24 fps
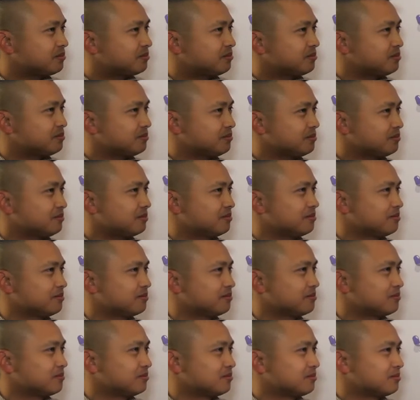
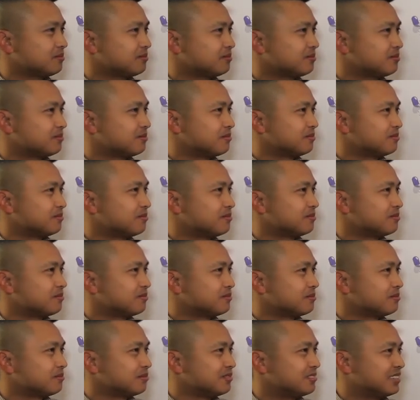
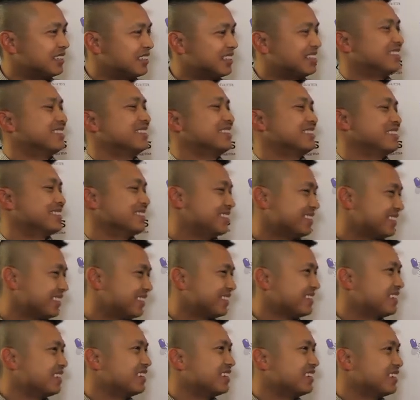
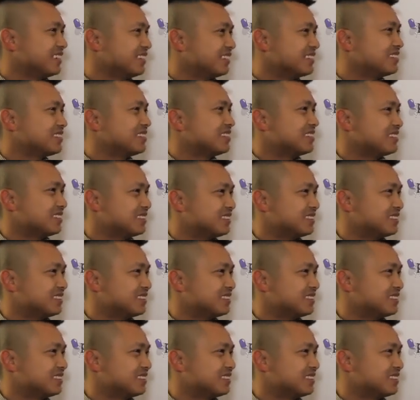This person isn't speaking.